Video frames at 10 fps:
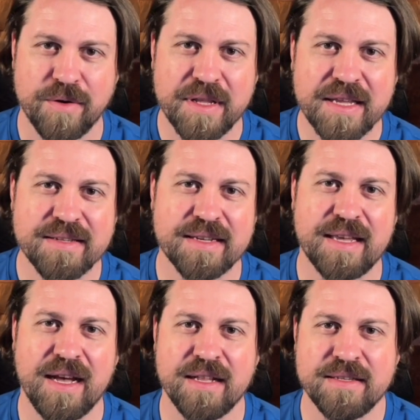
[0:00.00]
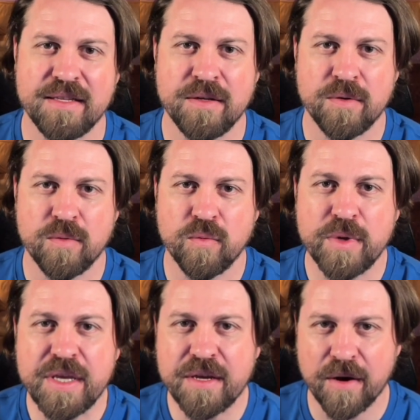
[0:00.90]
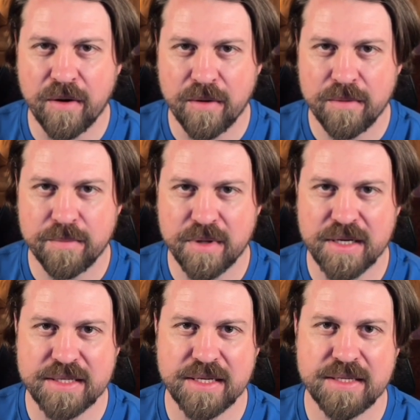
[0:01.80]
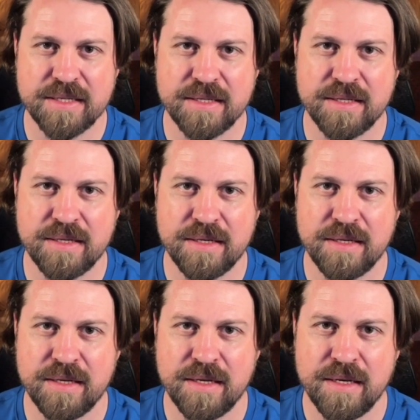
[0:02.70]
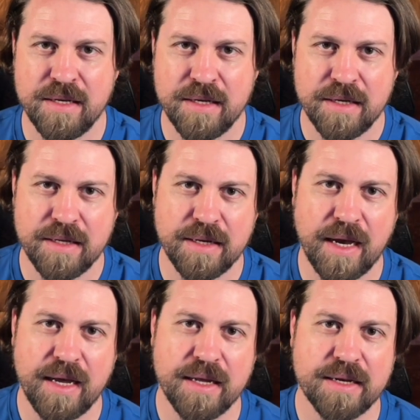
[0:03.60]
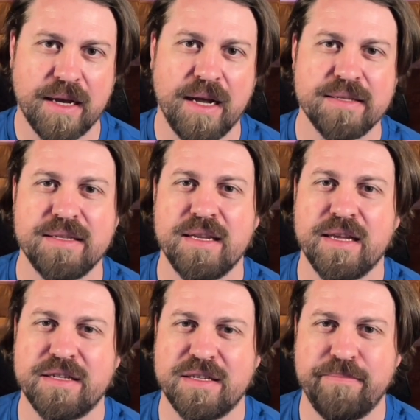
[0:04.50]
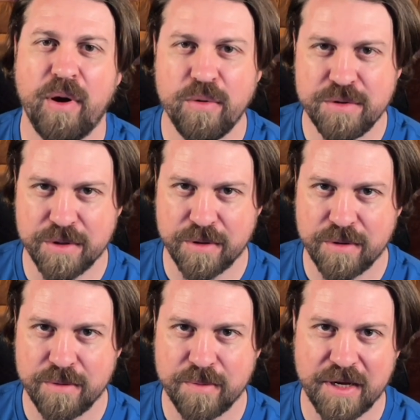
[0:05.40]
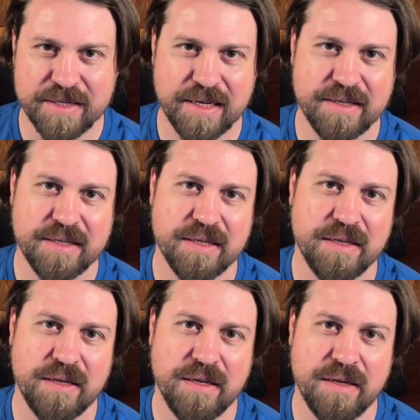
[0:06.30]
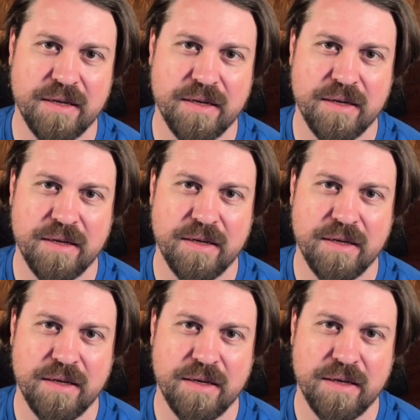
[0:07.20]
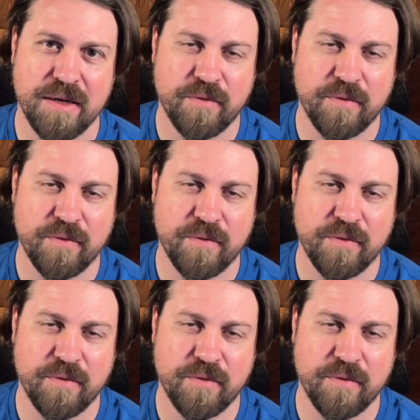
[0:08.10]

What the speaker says: is a constant recall process, not a constant exposure process. If we